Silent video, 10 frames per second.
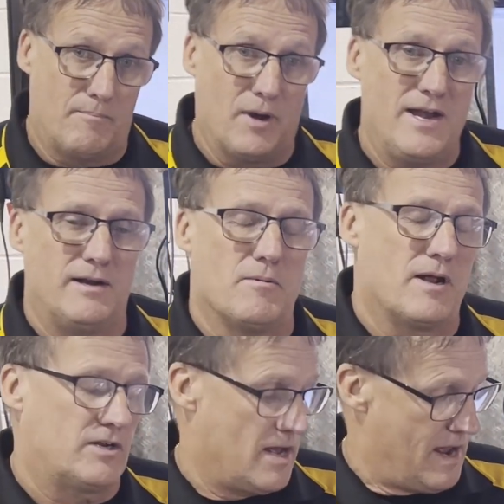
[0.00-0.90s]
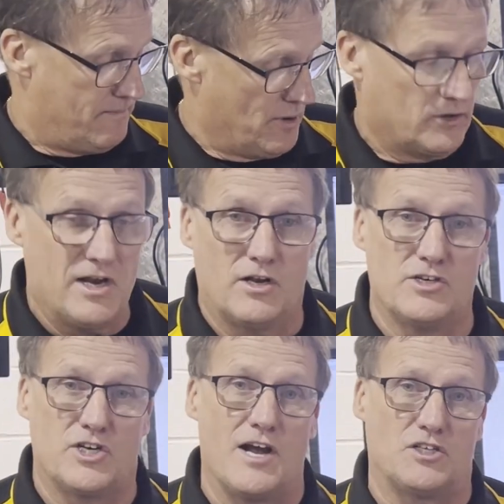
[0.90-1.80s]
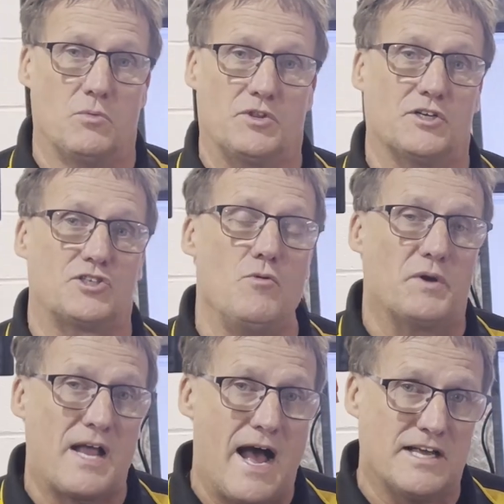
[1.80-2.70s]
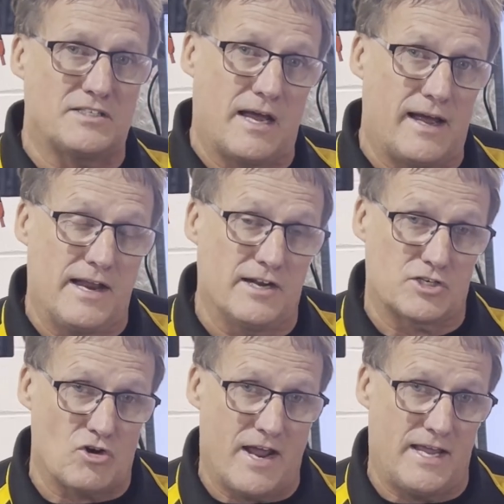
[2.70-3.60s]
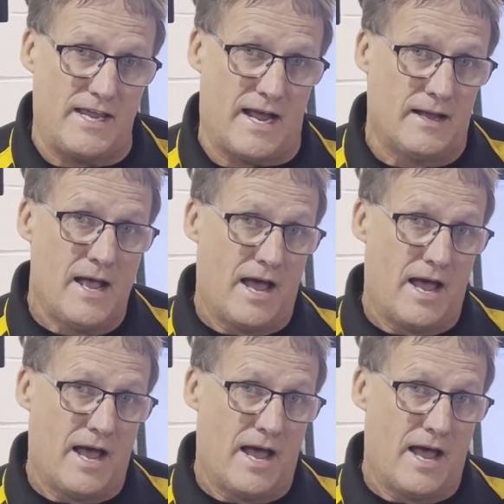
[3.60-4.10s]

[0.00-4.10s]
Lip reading: been built in conjunction with the supercars in Australia here.